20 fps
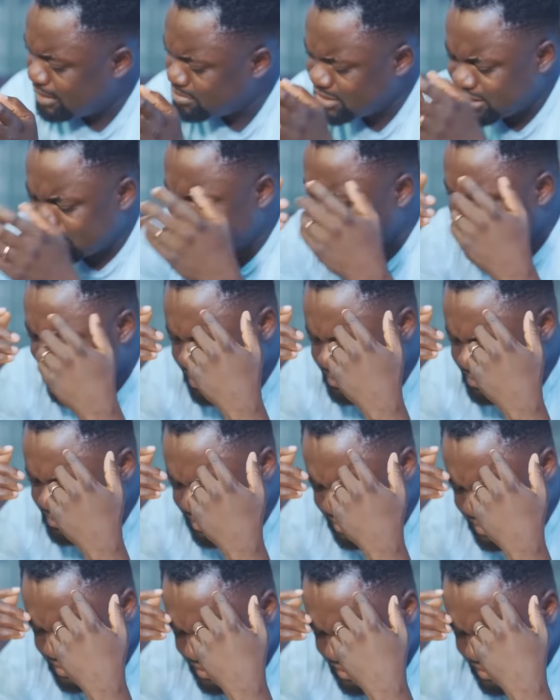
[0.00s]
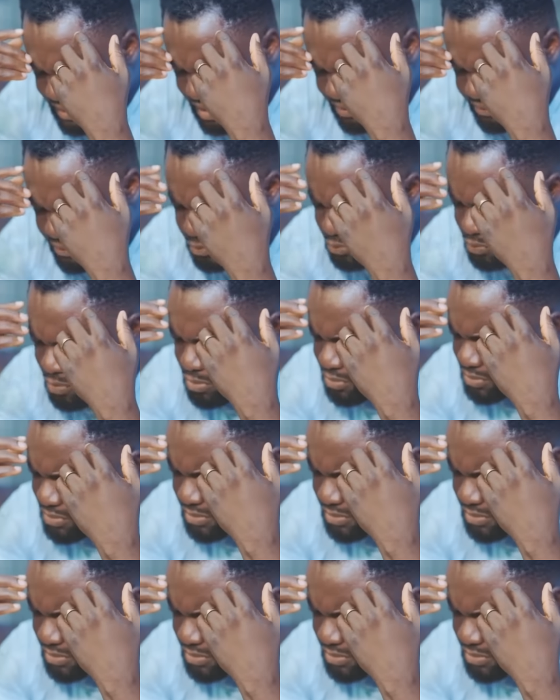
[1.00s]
mean, that. What